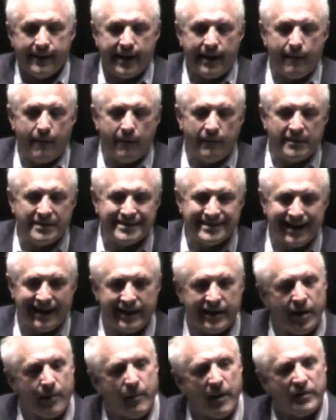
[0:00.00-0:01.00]
came up with this
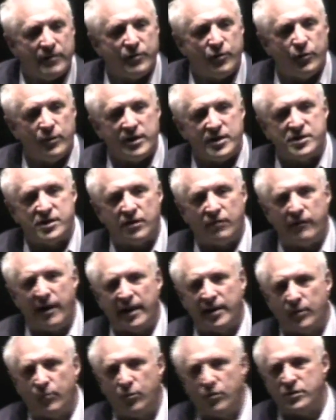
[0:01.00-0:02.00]
idea about doing these
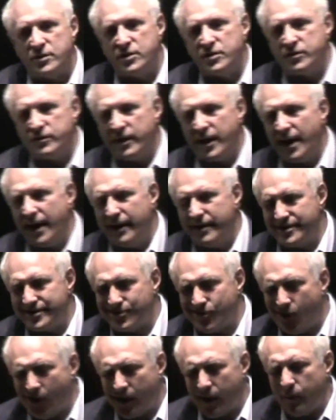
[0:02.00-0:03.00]
collectibles. It kind of
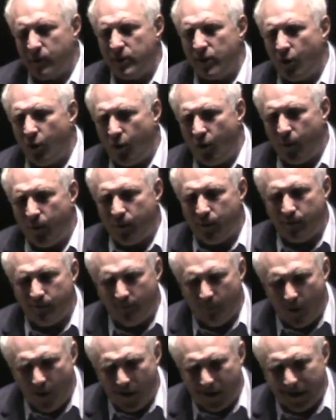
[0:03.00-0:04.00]
started with the whole
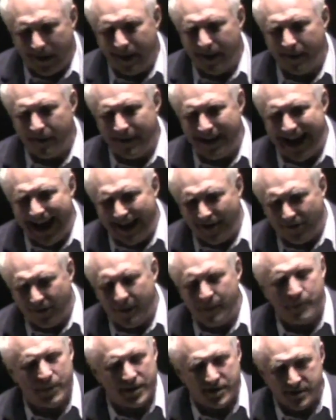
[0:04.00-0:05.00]
marketing of the
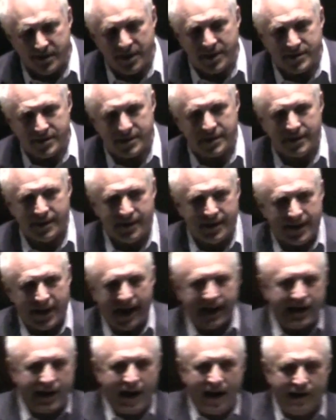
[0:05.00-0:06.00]
athlete business,
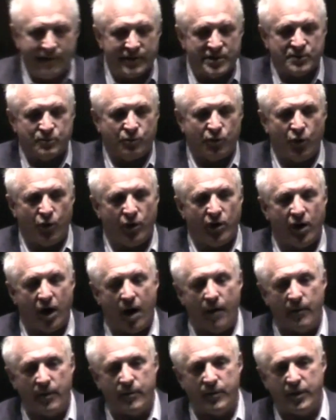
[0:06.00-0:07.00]
and it kind of exploded
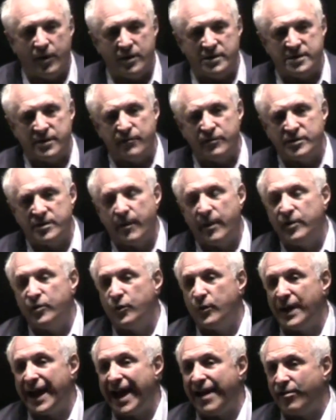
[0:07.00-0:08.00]
on me because every time I
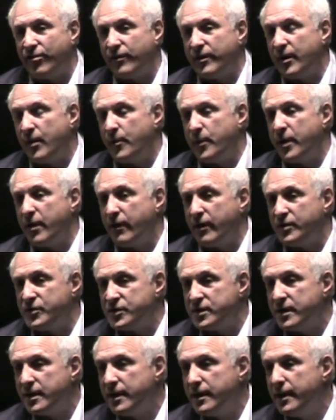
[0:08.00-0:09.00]
do an athlete
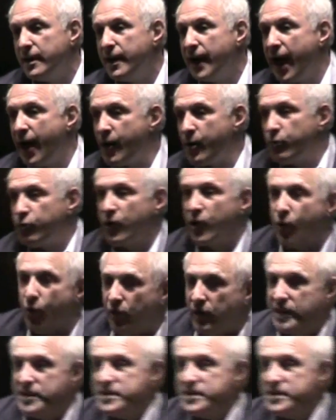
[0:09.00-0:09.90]
appearance, I would bring all